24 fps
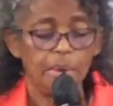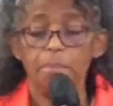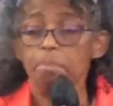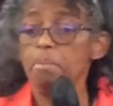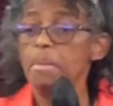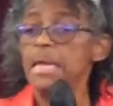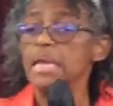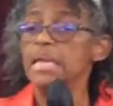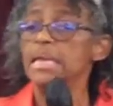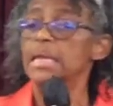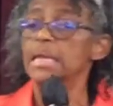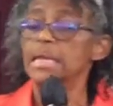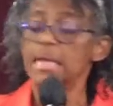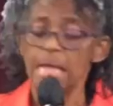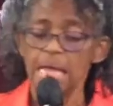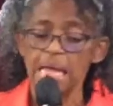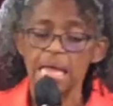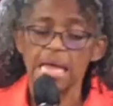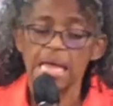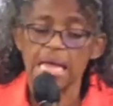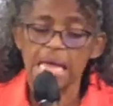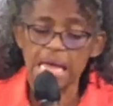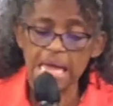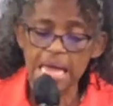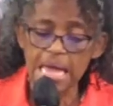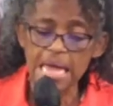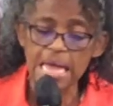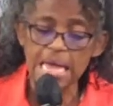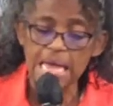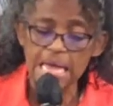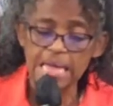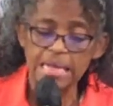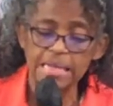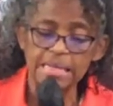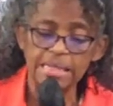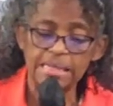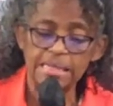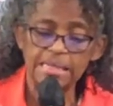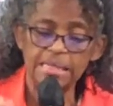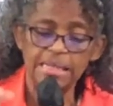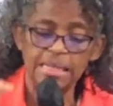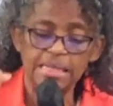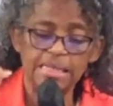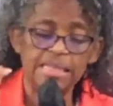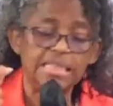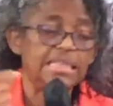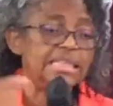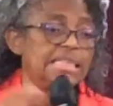Meaning, he is
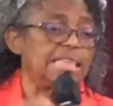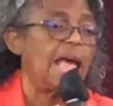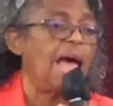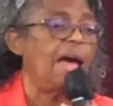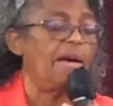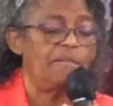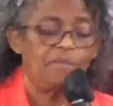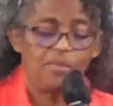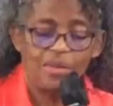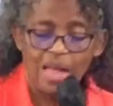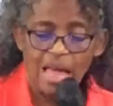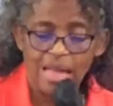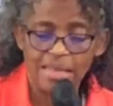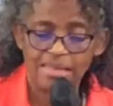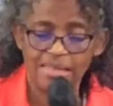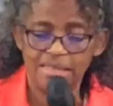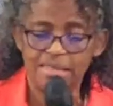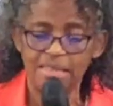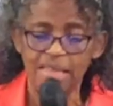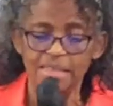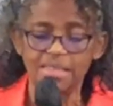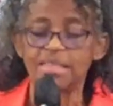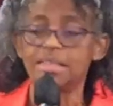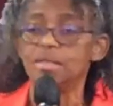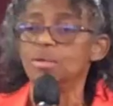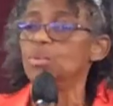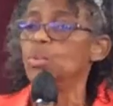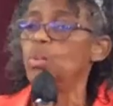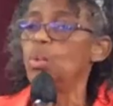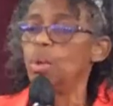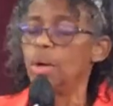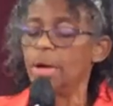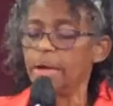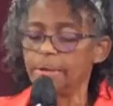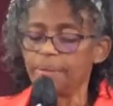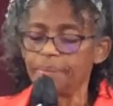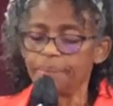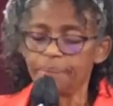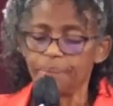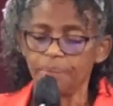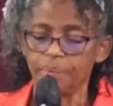the self-existing one.